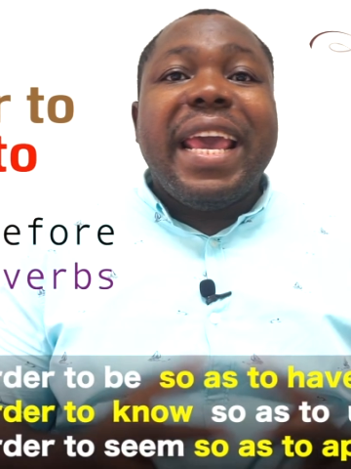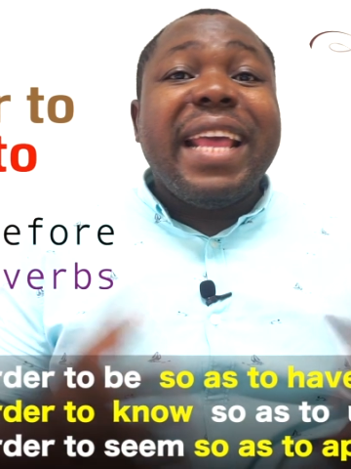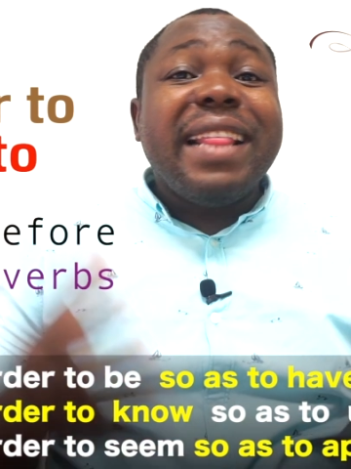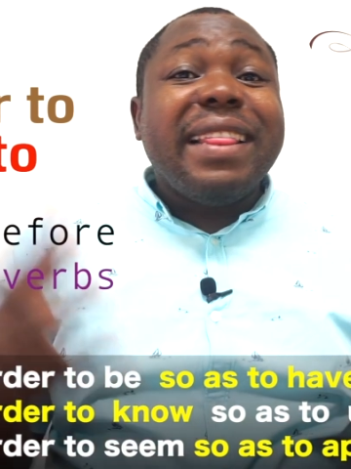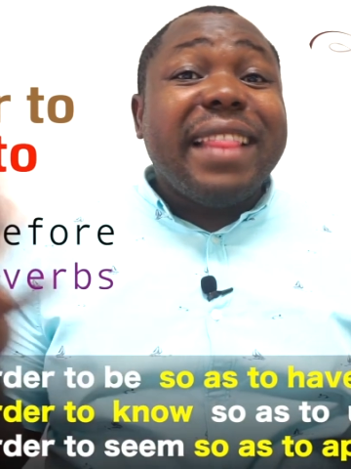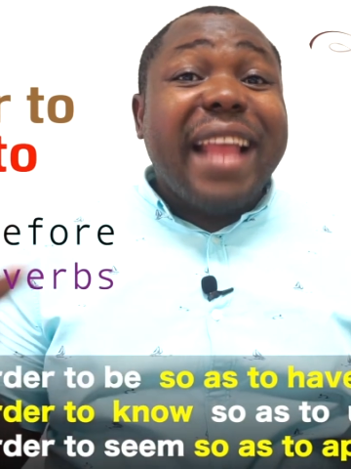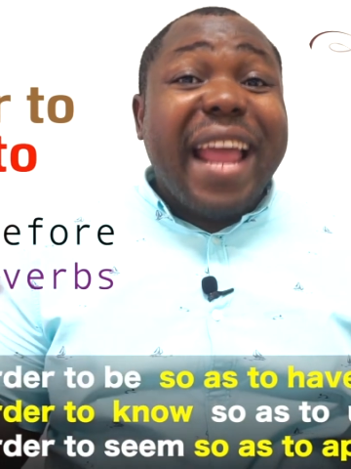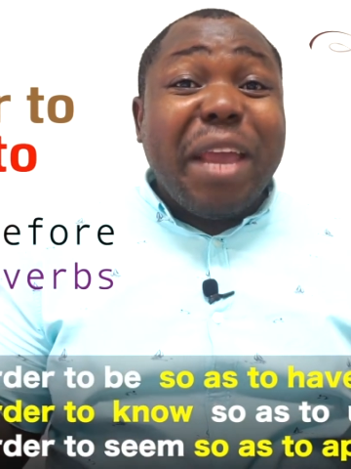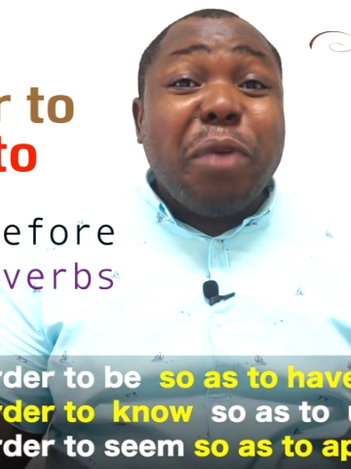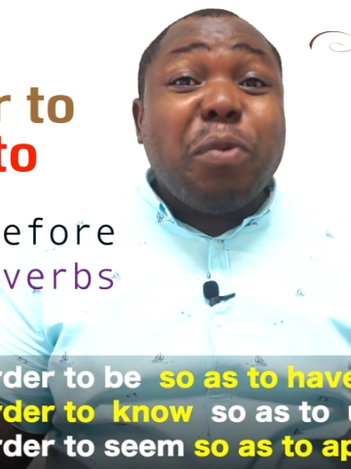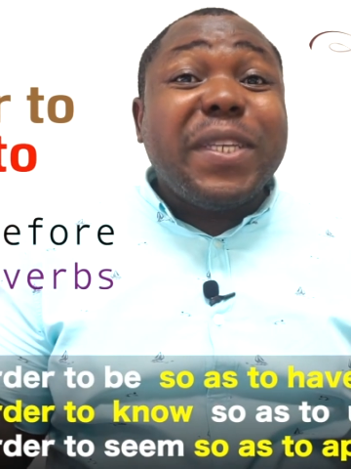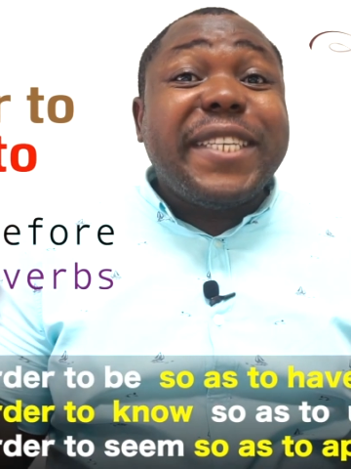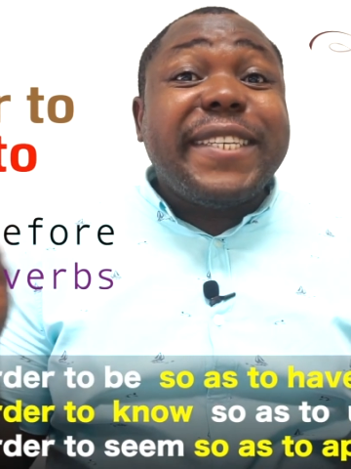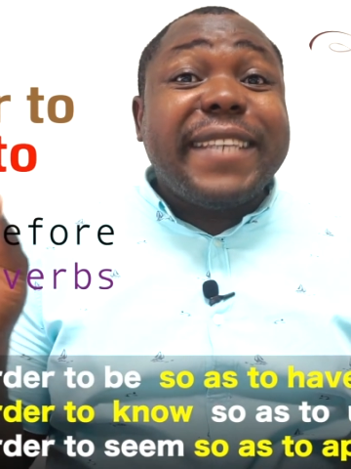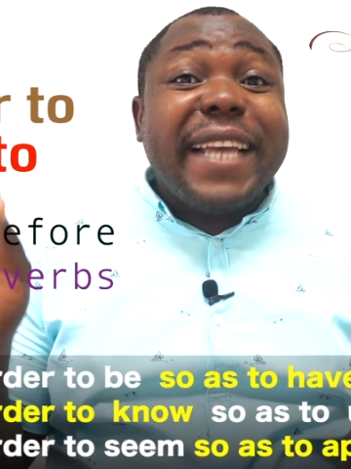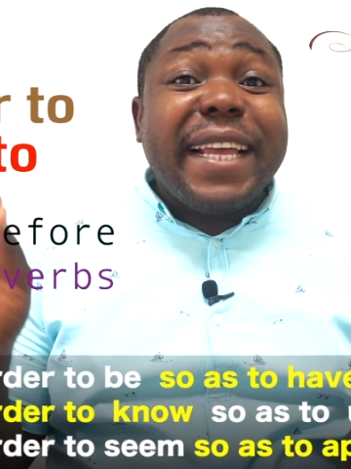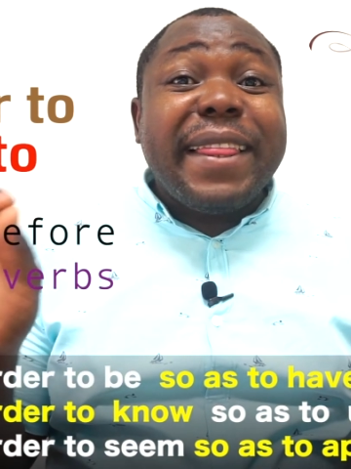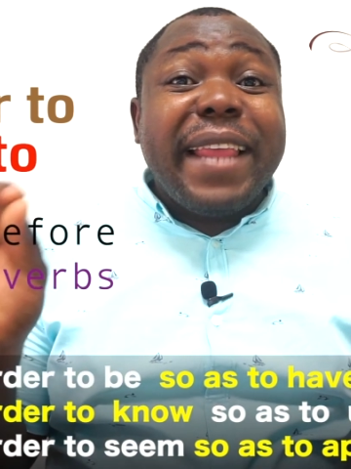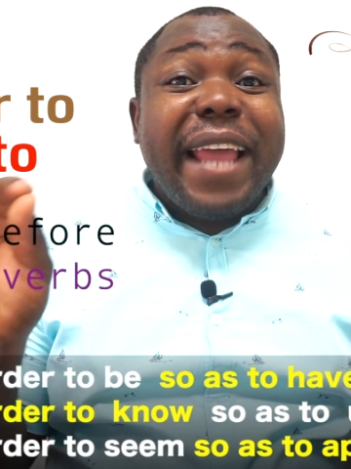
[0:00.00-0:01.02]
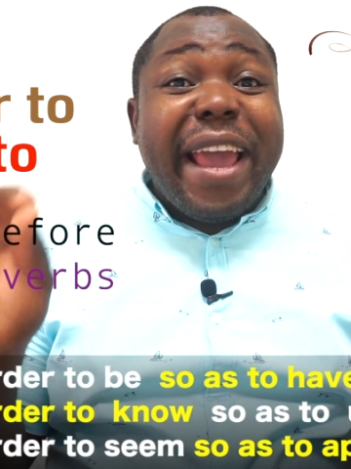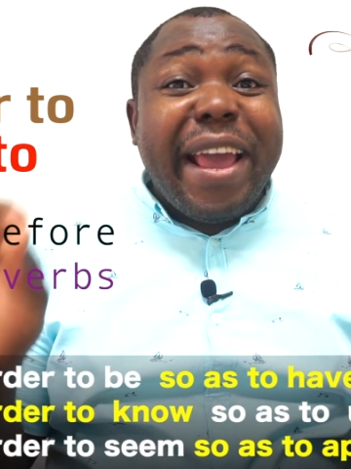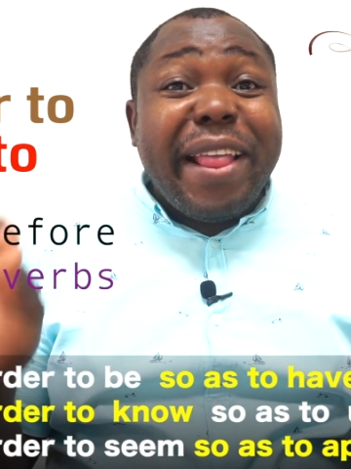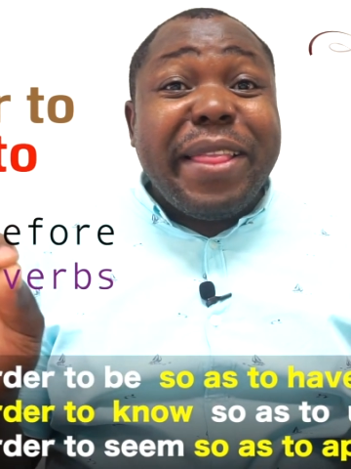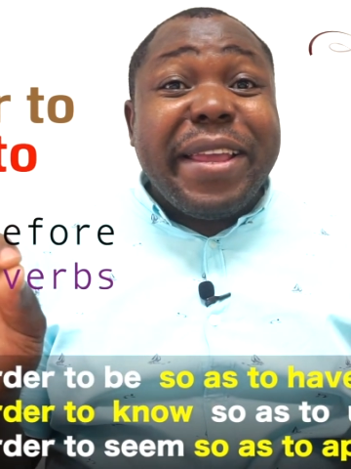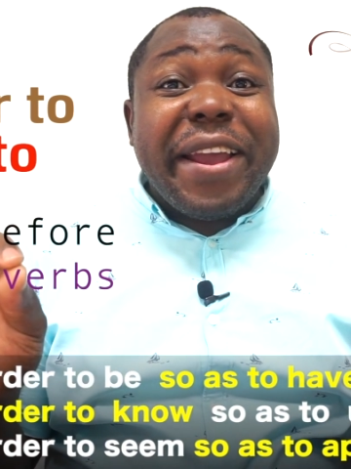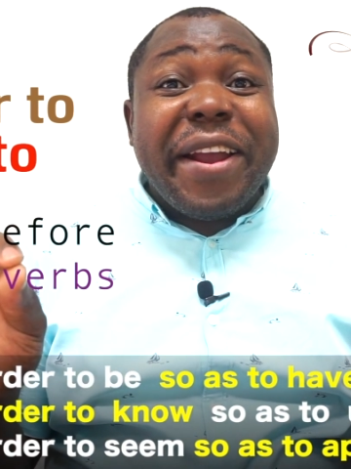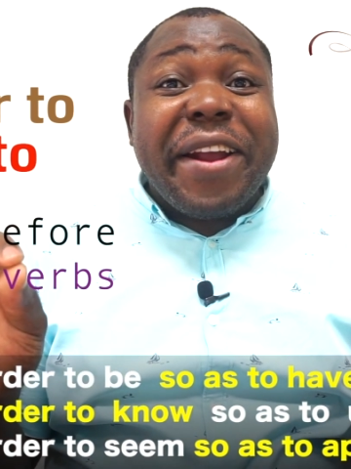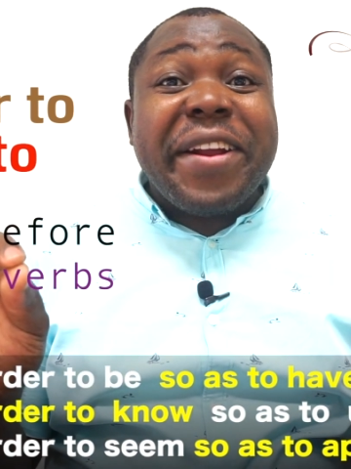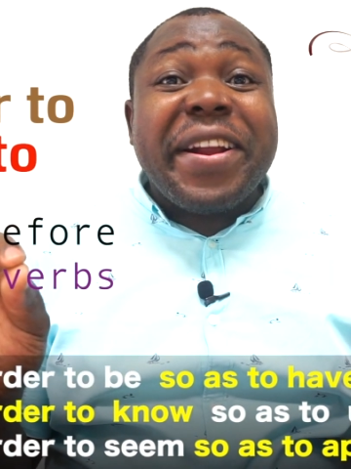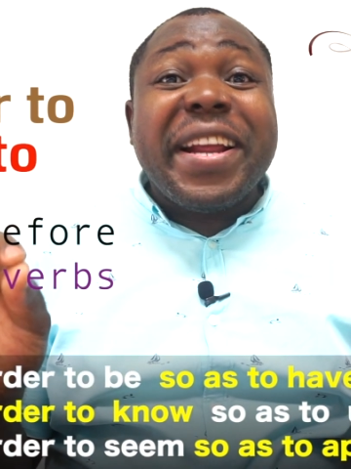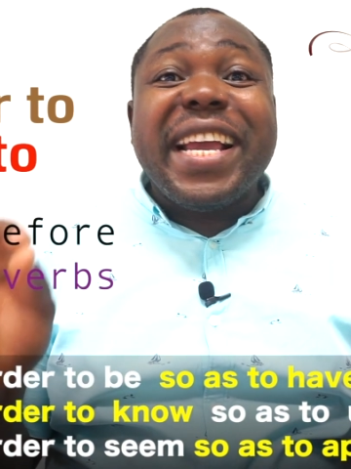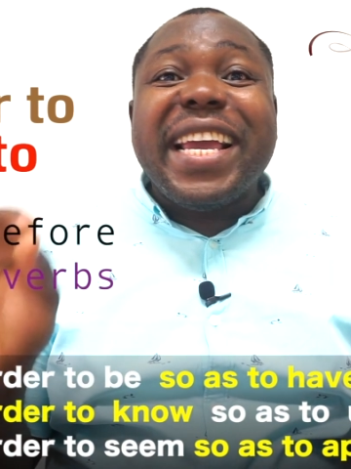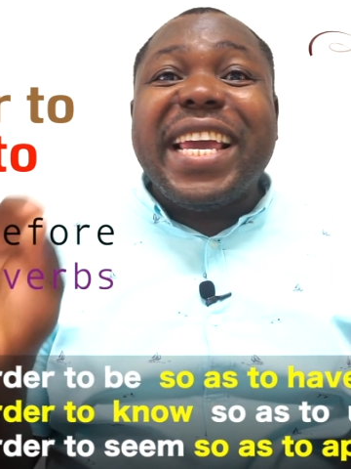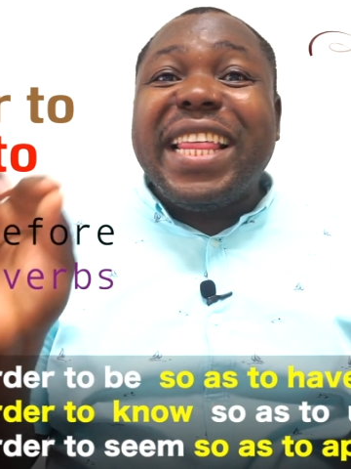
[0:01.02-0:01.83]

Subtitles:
and like we said earlier,